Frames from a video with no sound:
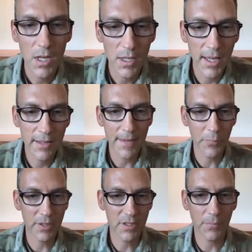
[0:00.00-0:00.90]
Yeah, and that
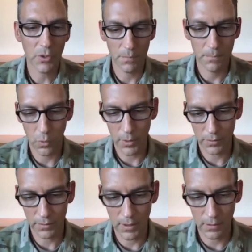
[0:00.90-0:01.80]
brings up a good point
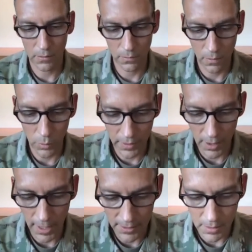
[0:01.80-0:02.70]
with the
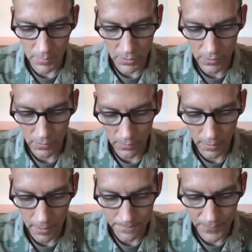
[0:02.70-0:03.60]
IRT missions,
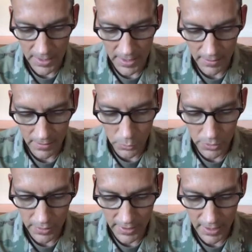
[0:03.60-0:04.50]
and it
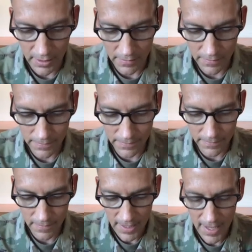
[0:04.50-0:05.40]
really kind of
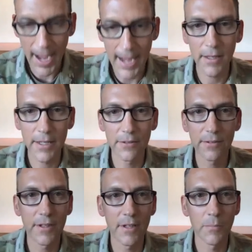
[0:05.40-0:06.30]
highlights
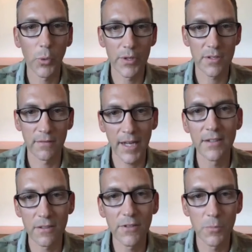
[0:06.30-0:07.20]
the importance of
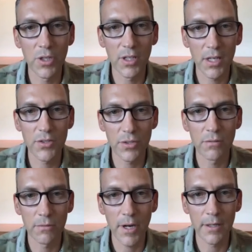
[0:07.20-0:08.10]
lines of
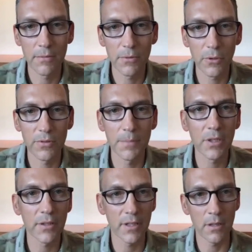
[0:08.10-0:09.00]
communication, right? So
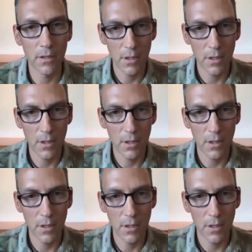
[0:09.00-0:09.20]
typically the